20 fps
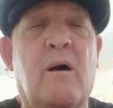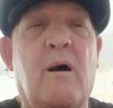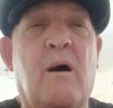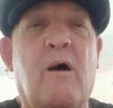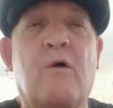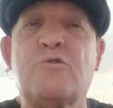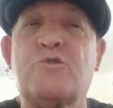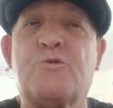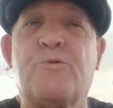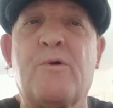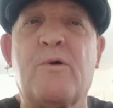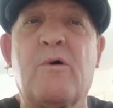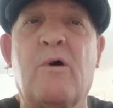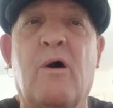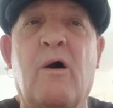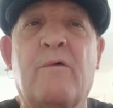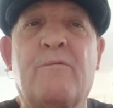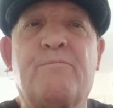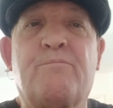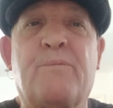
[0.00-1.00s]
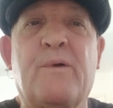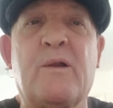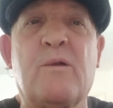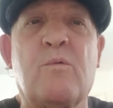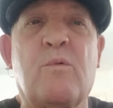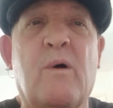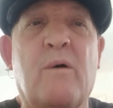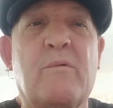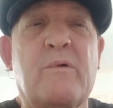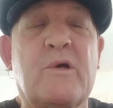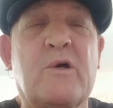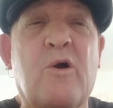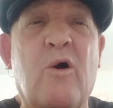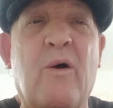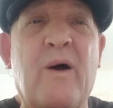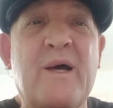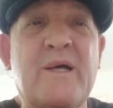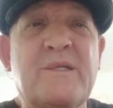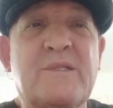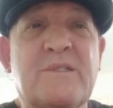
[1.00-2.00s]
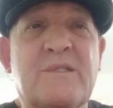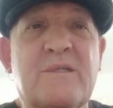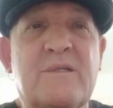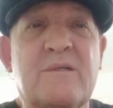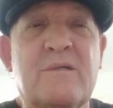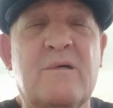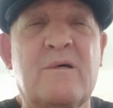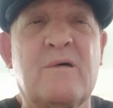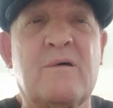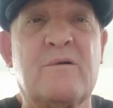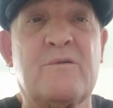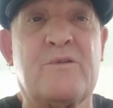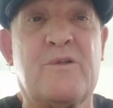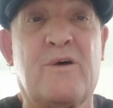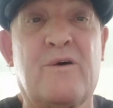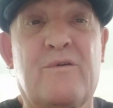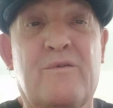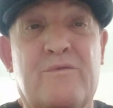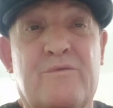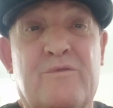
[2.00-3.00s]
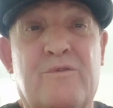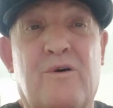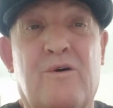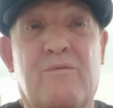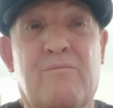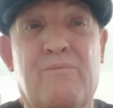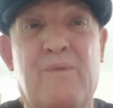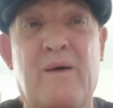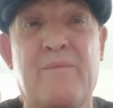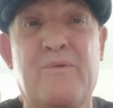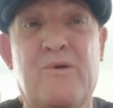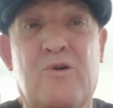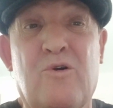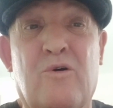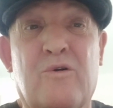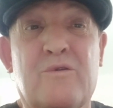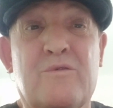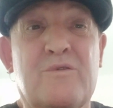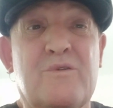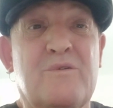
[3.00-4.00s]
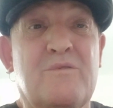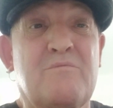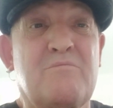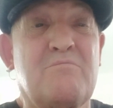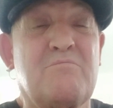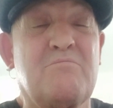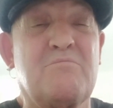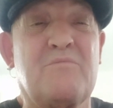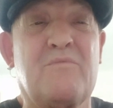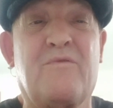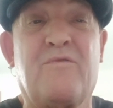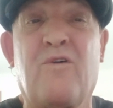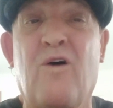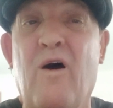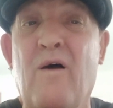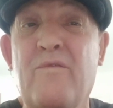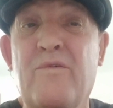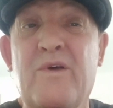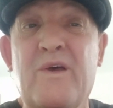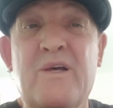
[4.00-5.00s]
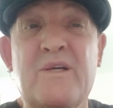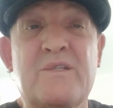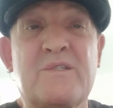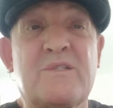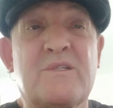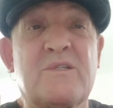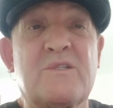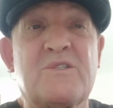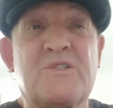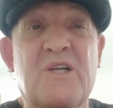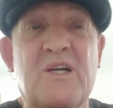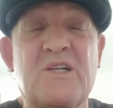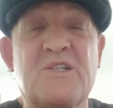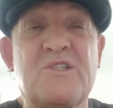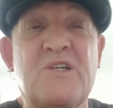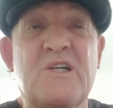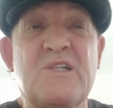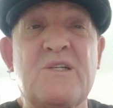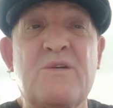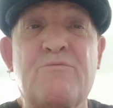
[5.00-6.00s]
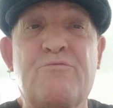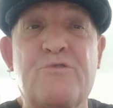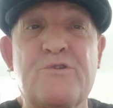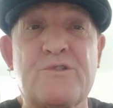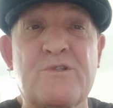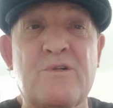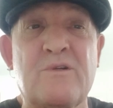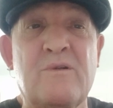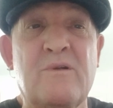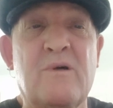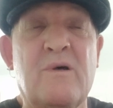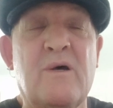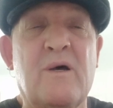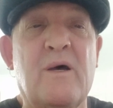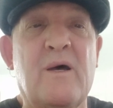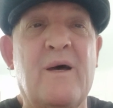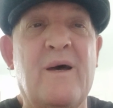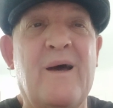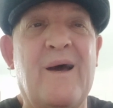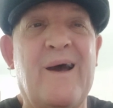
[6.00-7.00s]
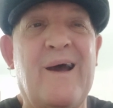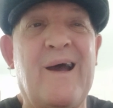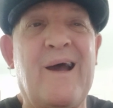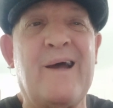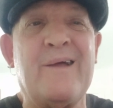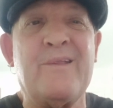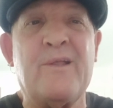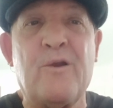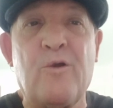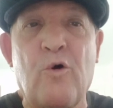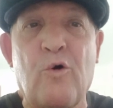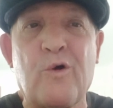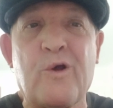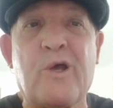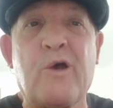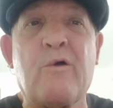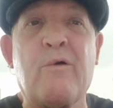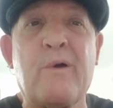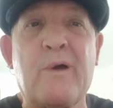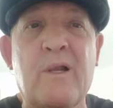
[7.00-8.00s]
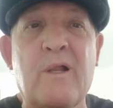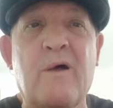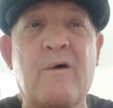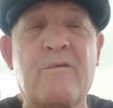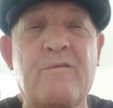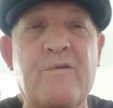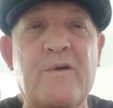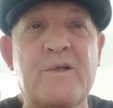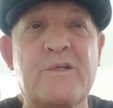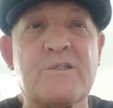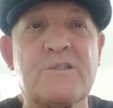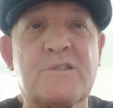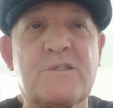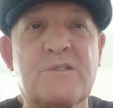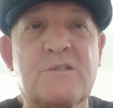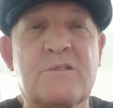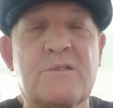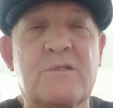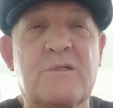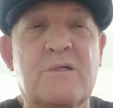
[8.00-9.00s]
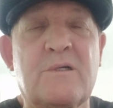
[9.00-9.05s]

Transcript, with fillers: I used to be, I've been away with guys uh, that, that maybe got five years, six years in prison, and they're not guilty of that offence